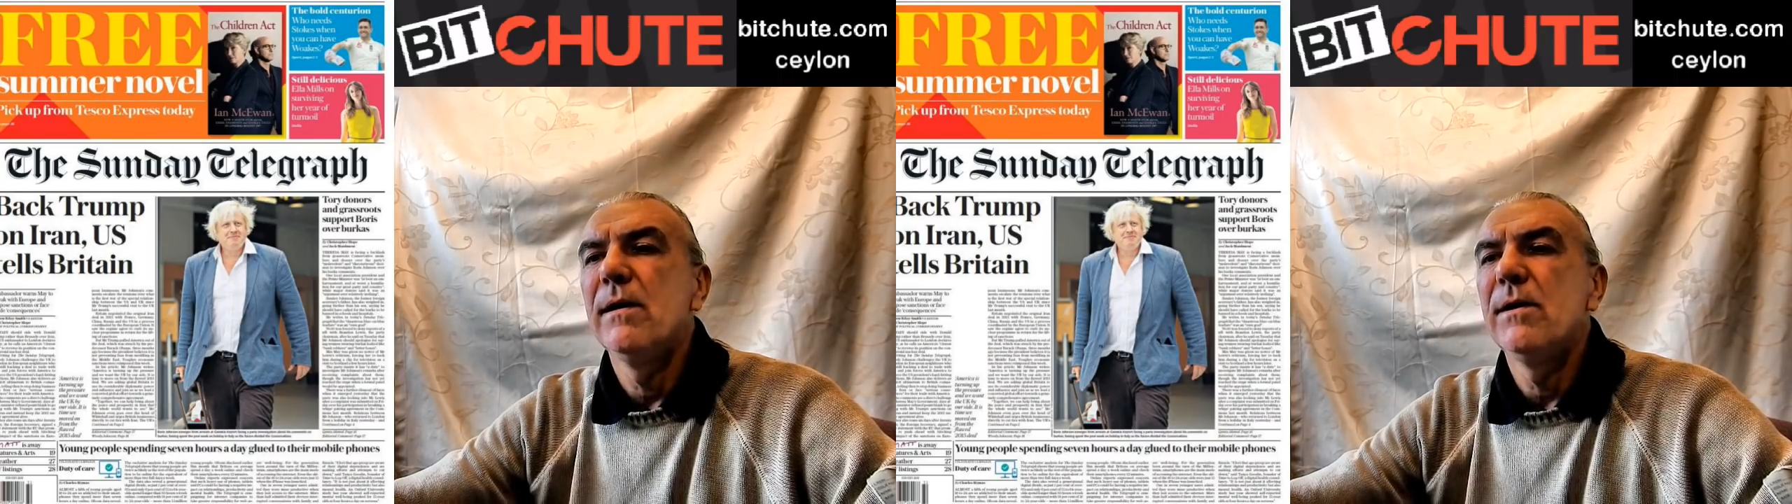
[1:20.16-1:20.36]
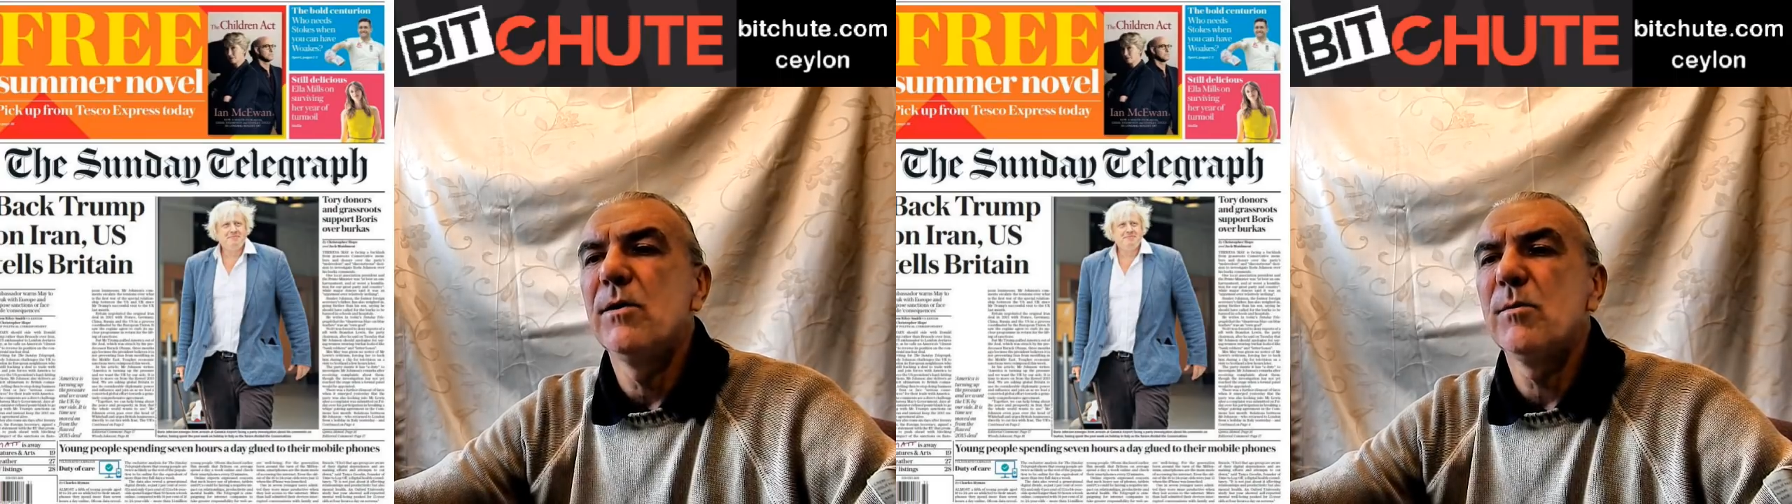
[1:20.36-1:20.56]

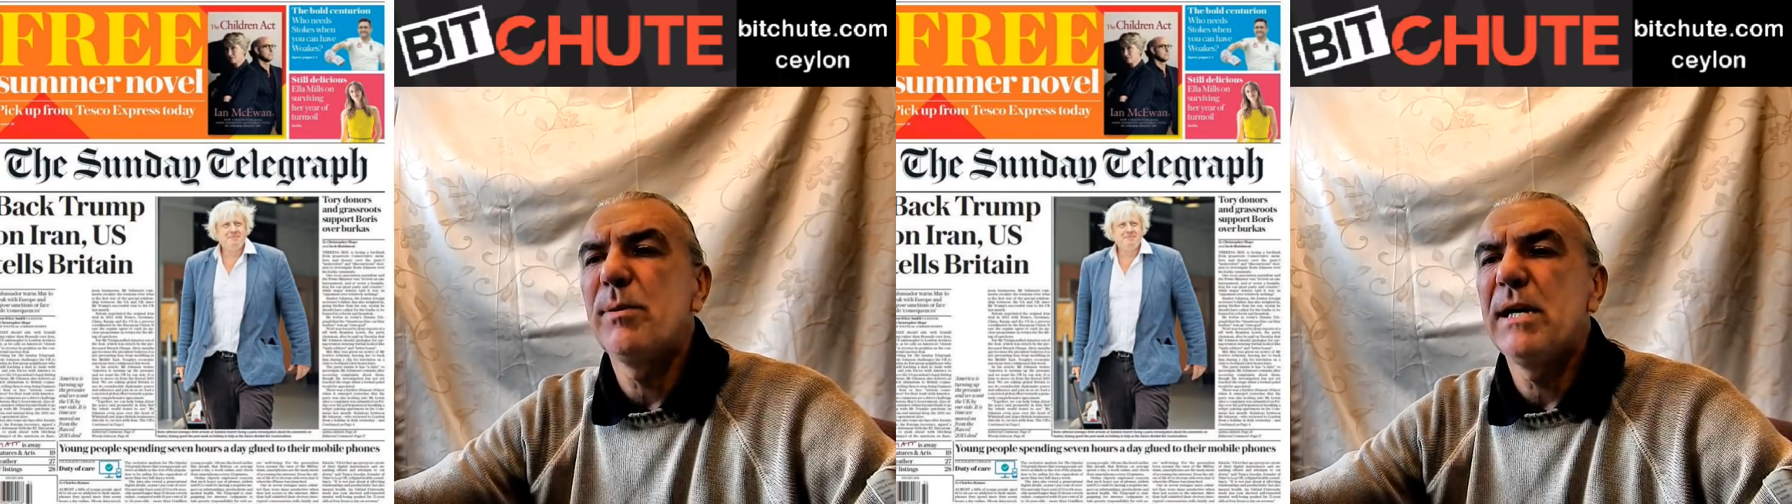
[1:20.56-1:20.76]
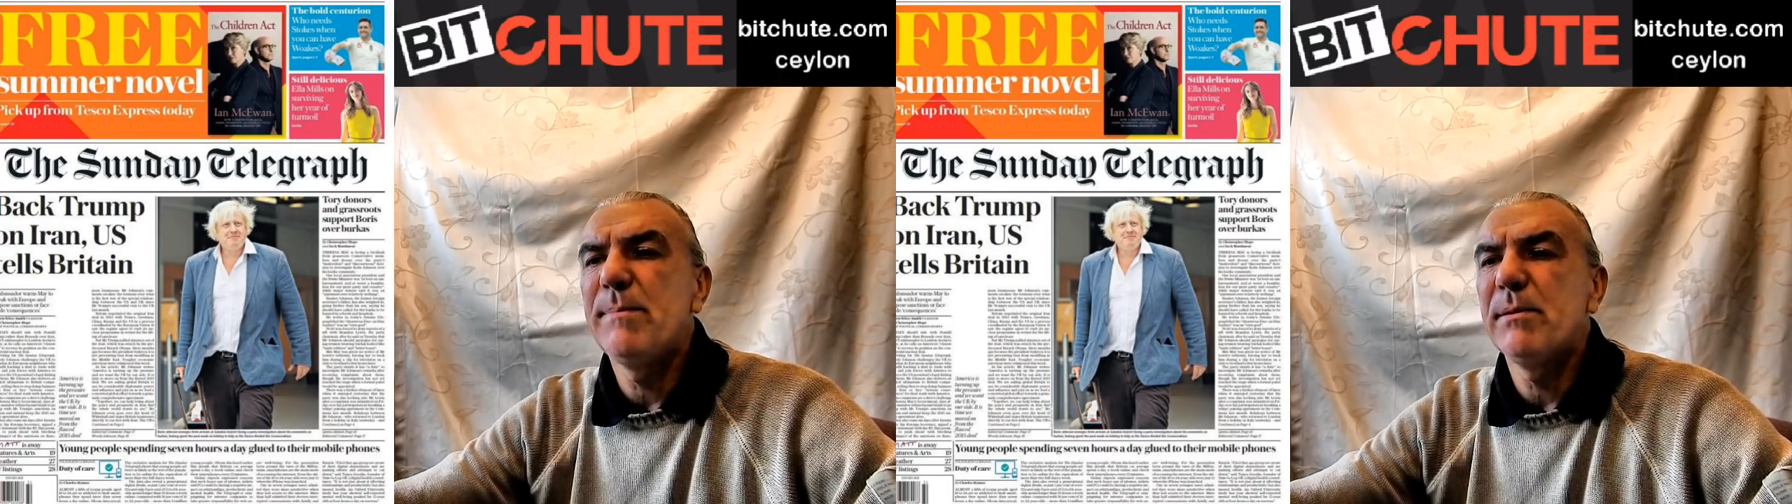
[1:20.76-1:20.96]
Young
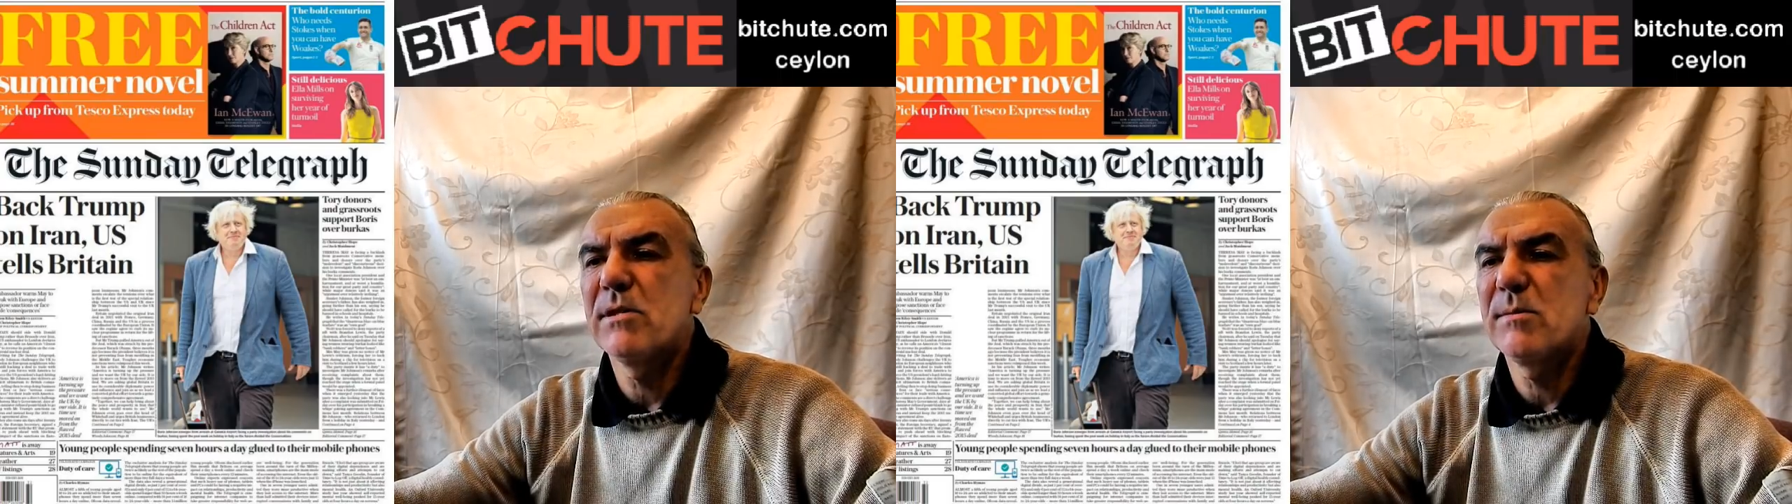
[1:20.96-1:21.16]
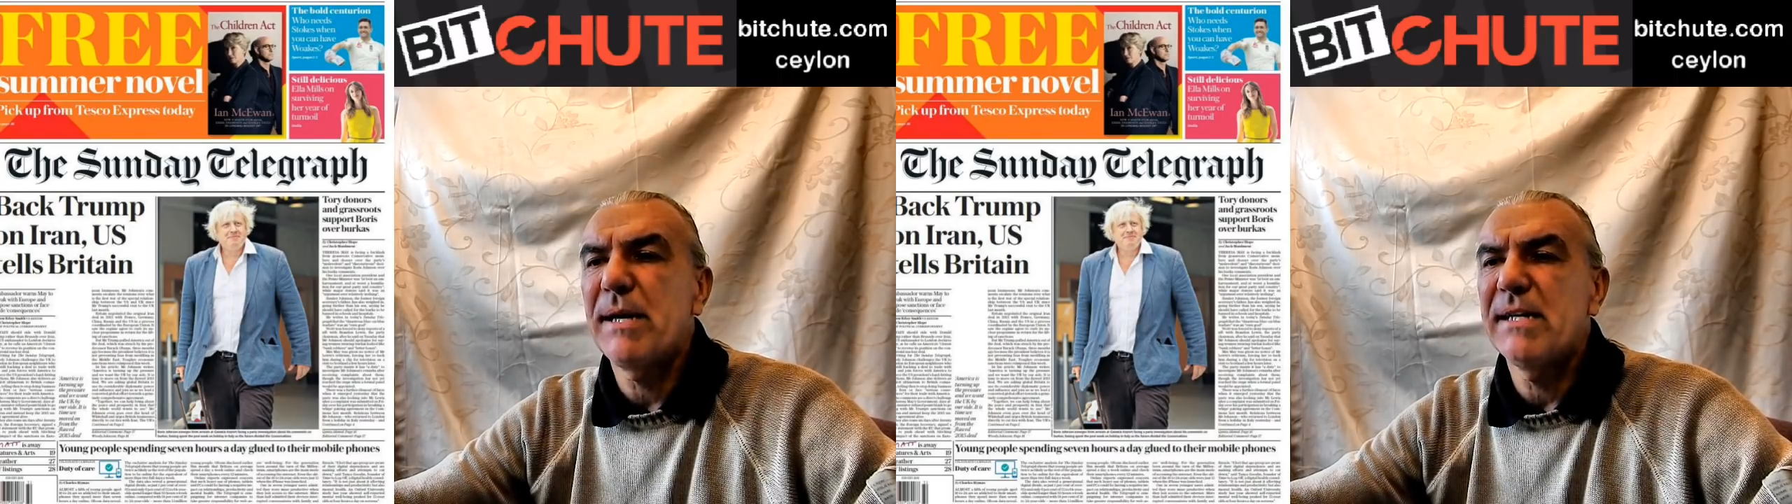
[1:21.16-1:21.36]
people
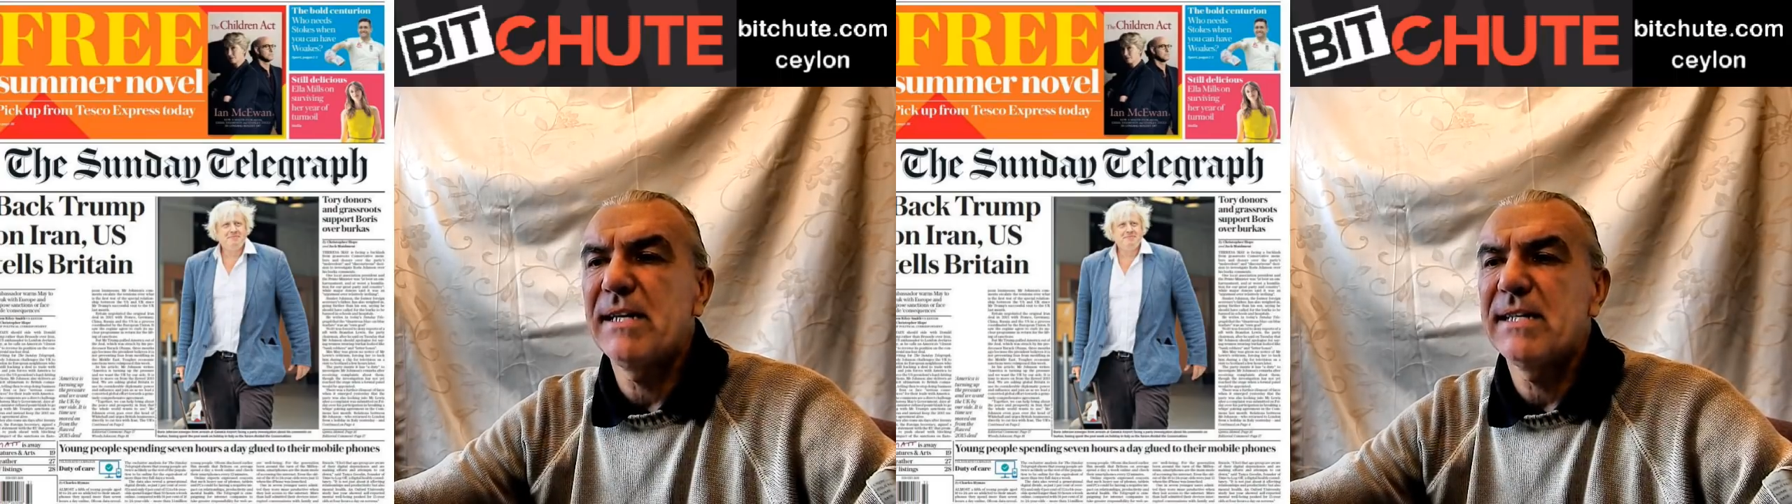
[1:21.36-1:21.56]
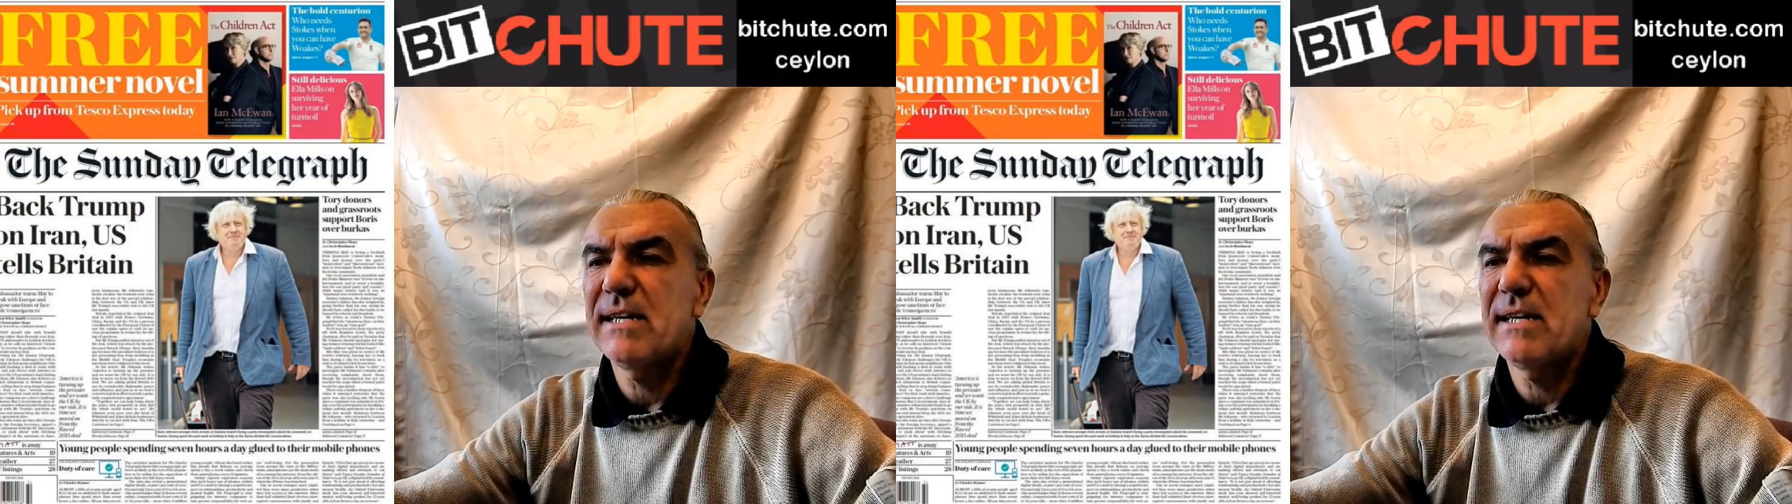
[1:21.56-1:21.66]
spending